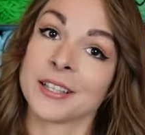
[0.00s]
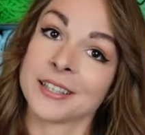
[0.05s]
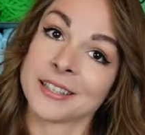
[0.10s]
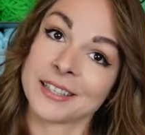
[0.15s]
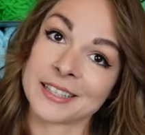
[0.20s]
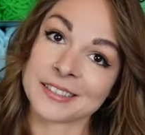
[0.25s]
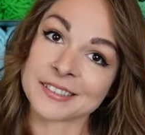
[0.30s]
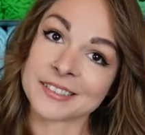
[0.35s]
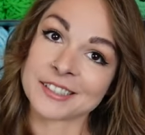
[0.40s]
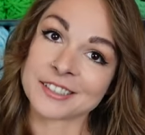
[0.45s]

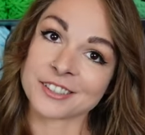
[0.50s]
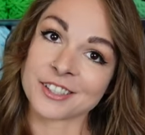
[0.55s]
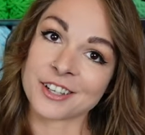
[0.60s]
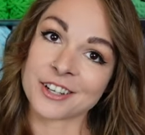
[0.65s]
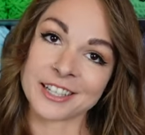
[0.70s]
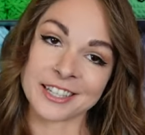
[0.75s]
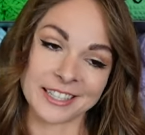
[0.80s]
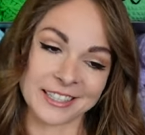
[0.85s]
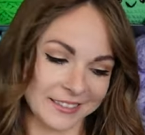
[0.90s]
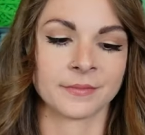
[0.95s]
let's get
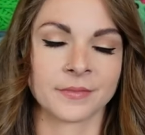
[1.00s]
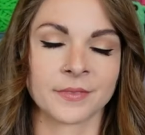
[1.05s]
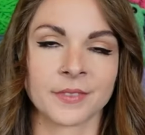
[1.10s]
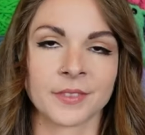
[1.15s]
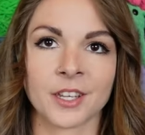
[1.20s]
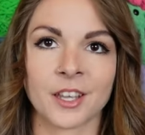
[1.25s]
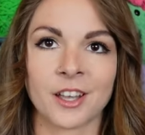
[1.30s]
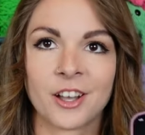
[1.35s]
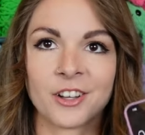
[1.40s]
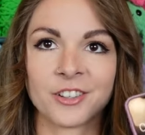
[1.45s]
started.
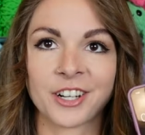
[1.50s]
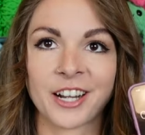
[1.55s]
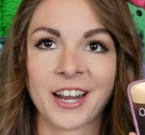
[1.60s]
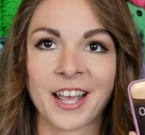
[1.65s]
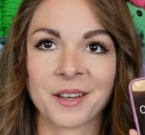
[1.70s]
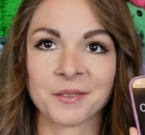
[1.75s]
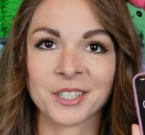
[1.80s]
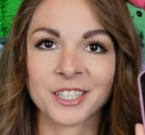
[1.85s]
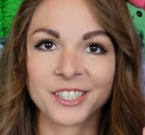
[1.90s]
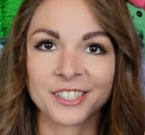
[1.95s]
All right,
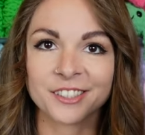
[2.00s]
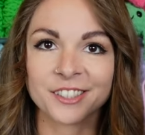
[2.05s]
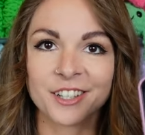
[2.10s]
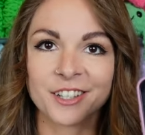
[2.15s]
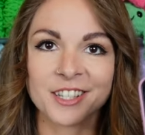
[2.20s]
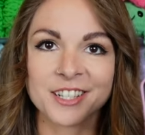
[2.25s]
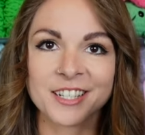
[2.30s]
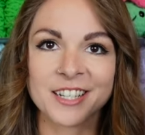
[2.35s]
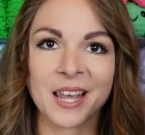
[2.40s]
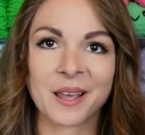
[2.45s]
I'm gonna
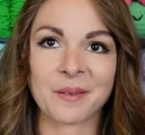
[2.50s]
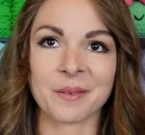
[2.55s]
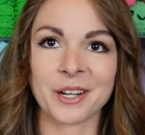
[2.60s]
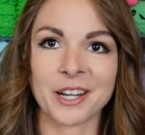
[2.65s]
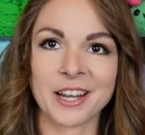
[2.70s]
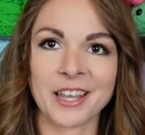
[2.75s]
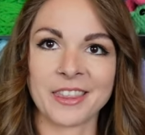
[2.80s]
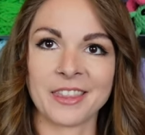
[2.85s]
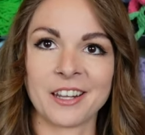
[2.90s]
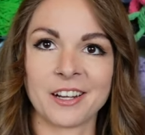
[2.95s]
start the timer
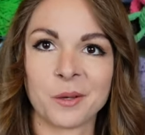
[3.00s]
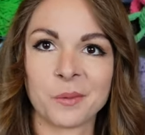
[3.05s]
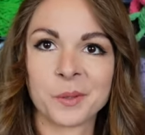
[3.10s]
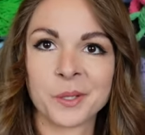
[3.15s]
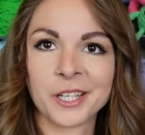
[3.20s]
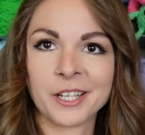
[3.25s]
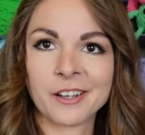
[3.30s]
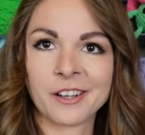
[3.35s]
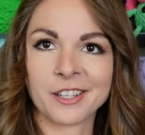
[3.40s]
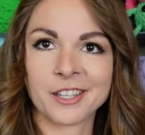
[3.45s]
and then I'll
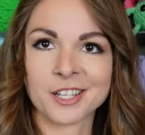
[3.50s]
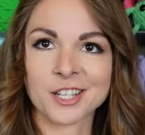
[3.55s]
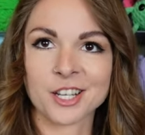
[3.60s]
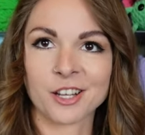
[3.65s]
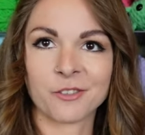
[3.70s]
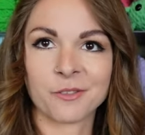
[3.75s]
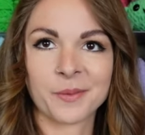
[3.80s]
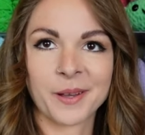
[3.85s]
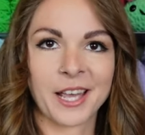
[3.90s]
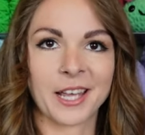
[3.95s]
put it on the
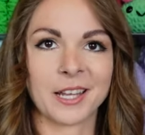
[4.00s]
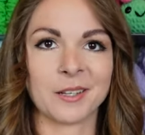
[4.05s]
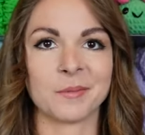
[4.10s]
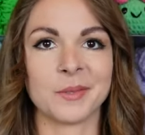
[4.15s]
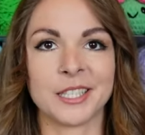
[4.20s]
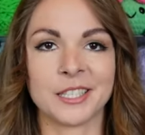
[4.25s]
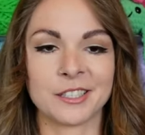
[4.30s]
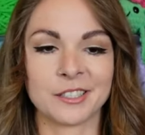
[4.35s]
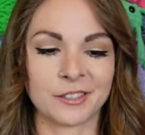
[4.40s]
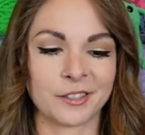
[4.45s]
shelf behind
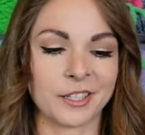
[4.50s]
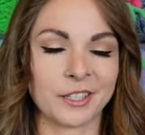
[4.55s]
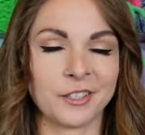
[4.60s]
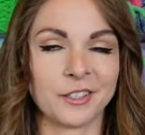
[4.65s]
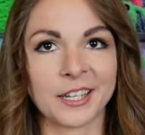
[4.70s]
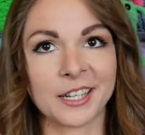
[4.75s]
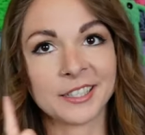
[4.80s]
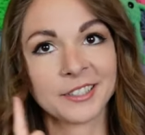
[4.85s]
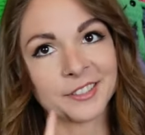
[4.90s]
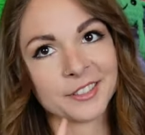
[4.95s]
me so that you
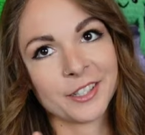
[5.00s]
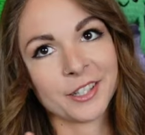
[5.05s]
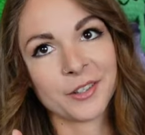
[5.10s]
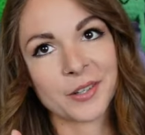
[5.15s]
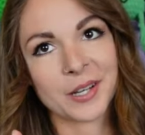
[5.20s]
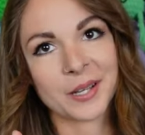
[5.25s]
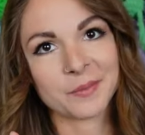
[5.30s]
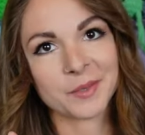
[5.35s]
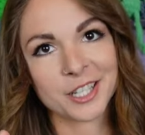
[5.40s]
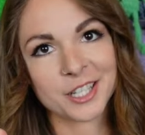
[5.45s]
guys know
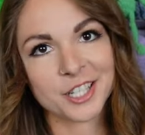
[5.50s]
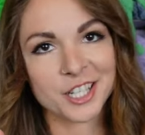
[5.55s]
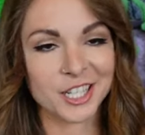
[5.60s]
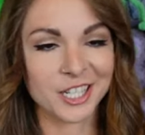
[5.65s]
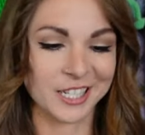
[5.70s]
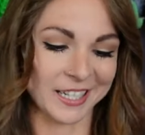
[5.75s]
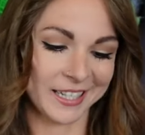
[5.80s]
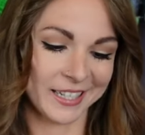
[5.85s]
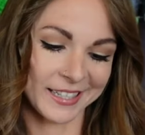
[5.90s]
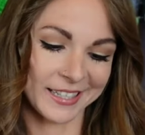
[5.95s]
I'm not
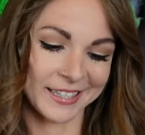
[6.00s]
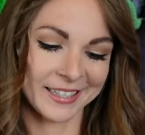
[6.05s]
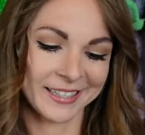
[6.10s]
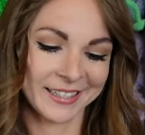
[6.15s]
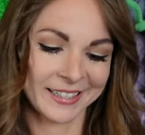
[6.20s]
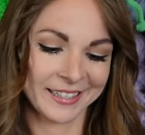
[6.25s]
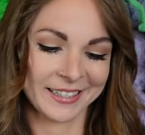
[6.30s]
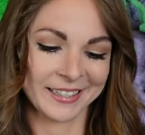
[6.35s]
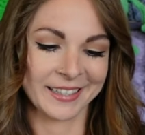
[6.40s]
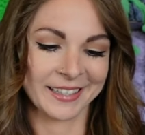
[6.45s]
cheating.
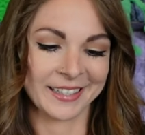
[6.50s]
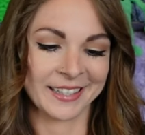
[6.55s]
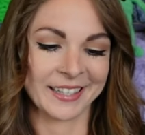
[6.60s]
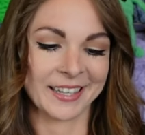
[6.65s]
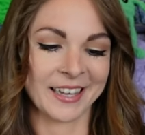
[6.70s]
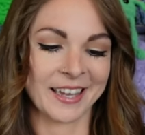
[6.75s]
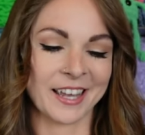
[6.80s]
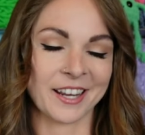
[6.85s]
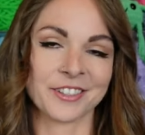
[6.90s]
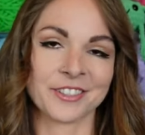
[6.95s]

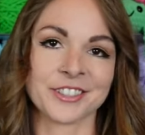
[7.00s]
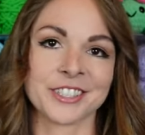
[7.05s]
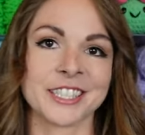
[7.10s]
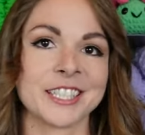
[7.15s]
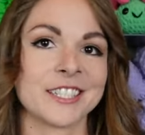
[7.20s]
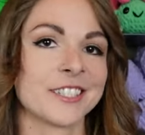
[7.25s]
I really